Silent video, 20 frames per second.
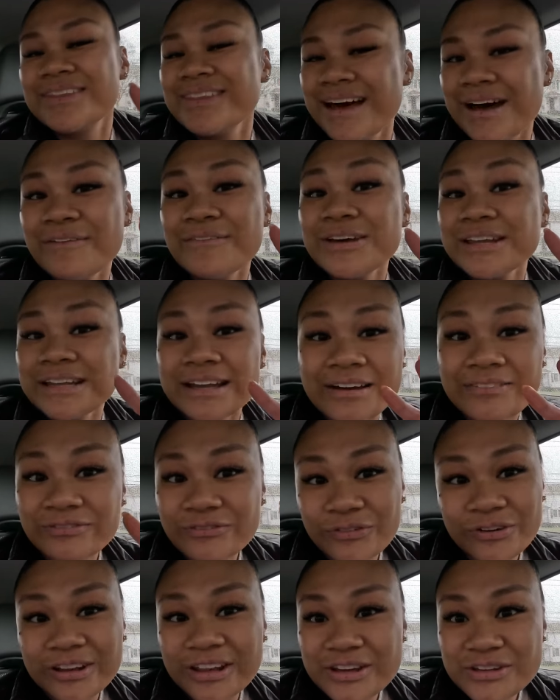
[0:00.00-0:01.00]
that we left
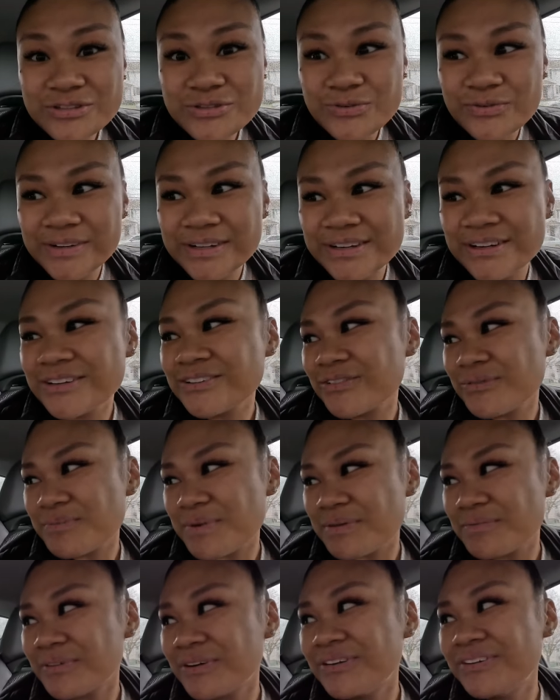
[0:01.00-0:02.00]
for like souvenirs for
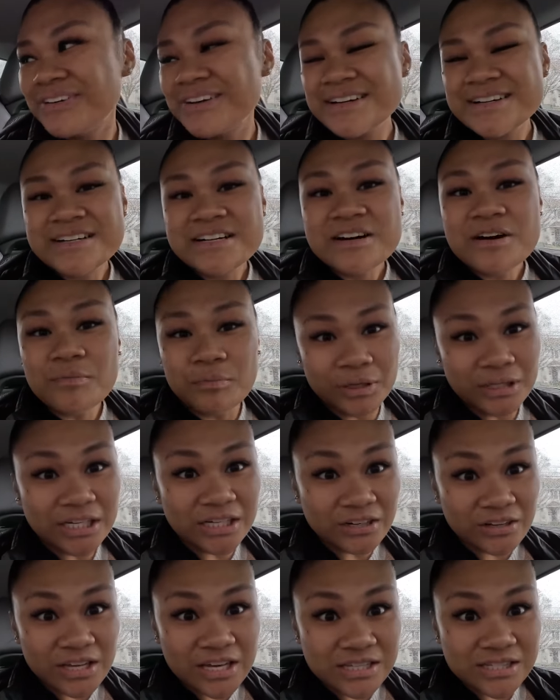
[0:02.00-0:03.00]
people. But
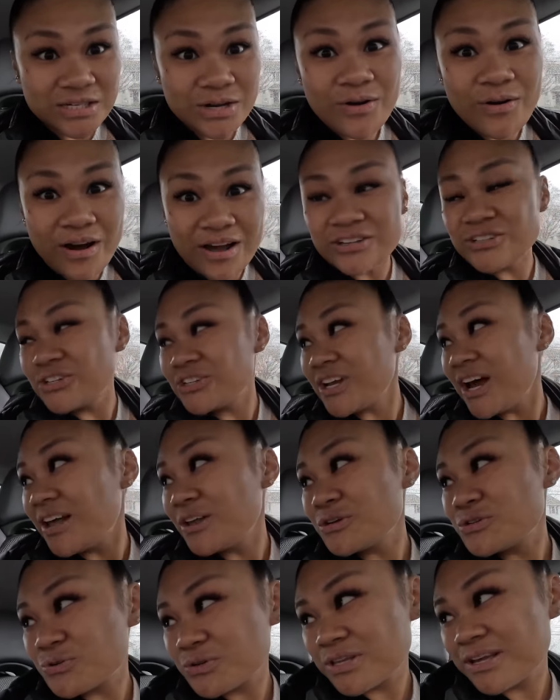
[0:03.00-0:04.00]
literally
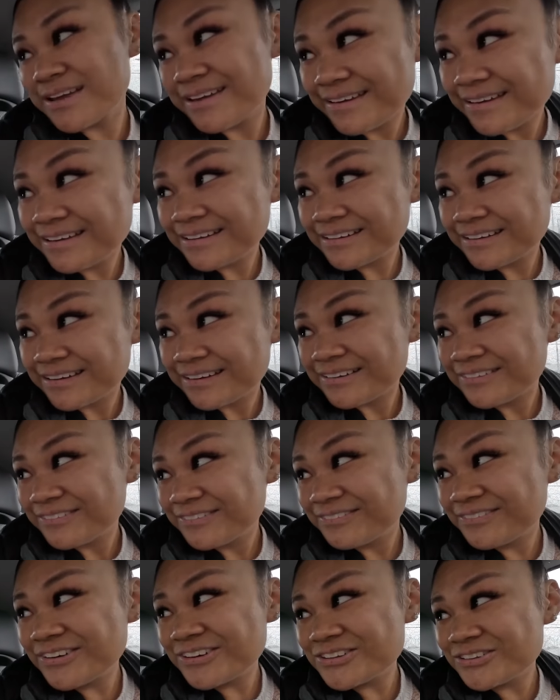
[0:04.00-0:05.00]
$200 worth of candy.
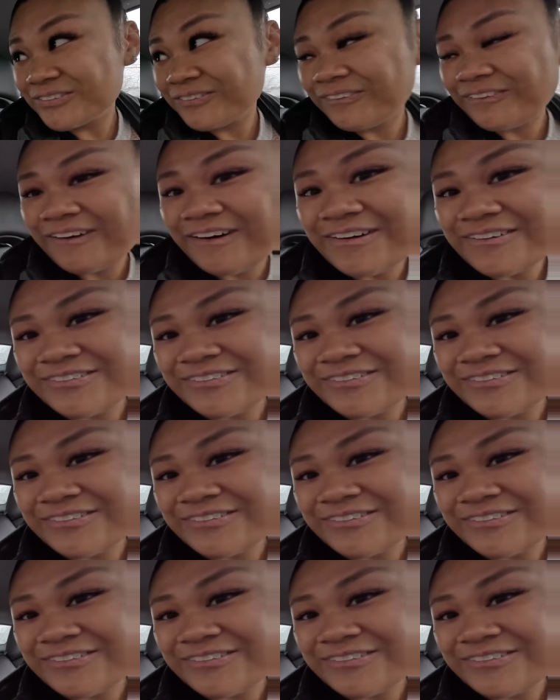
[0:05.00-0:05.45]
What's wrong? I